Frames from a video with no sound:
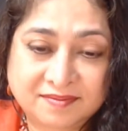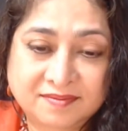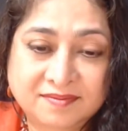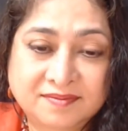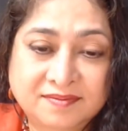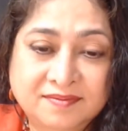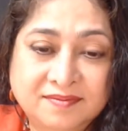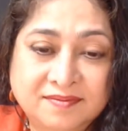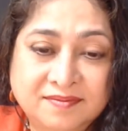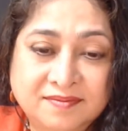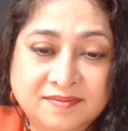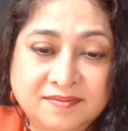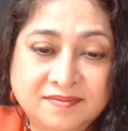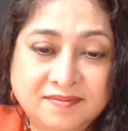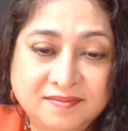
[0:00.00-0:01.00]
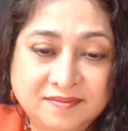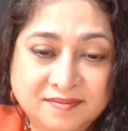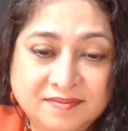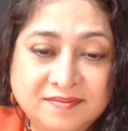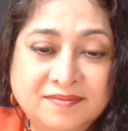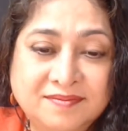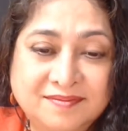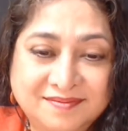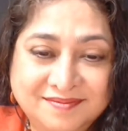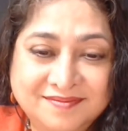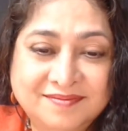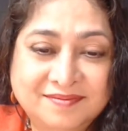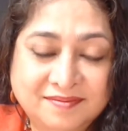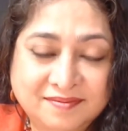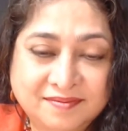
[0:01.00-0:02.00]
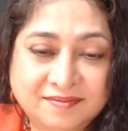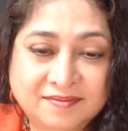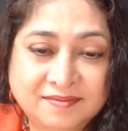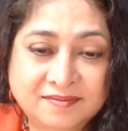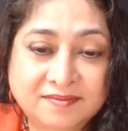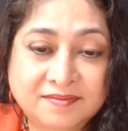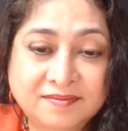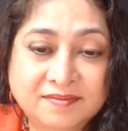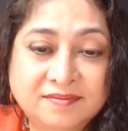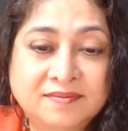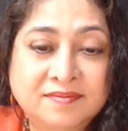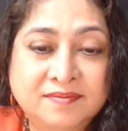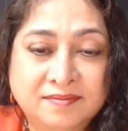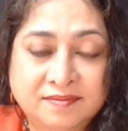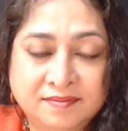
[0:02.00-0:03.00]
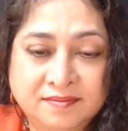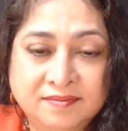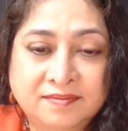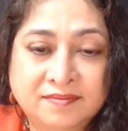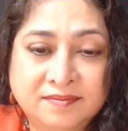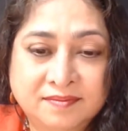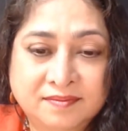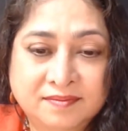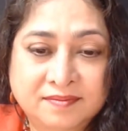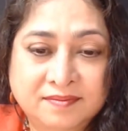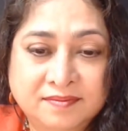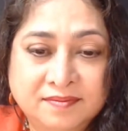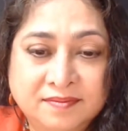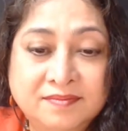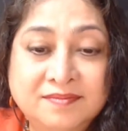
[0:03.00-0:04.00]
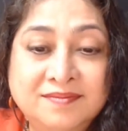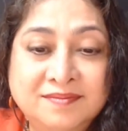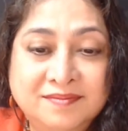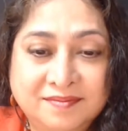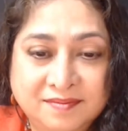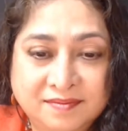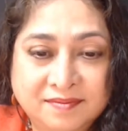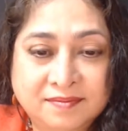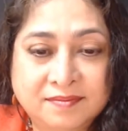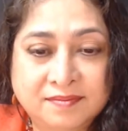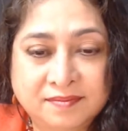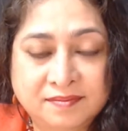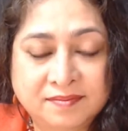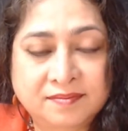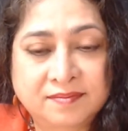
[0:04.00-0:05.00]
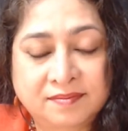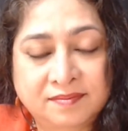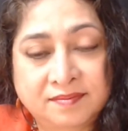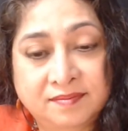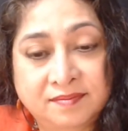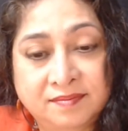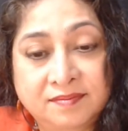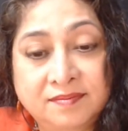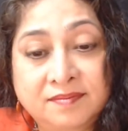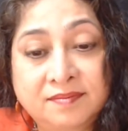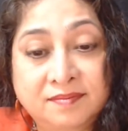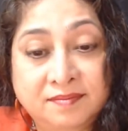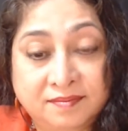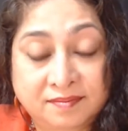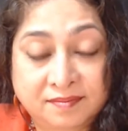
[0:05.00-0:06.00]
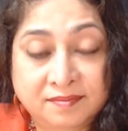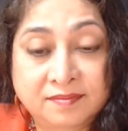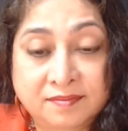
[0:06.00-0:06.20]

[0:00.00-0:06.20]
[no speech]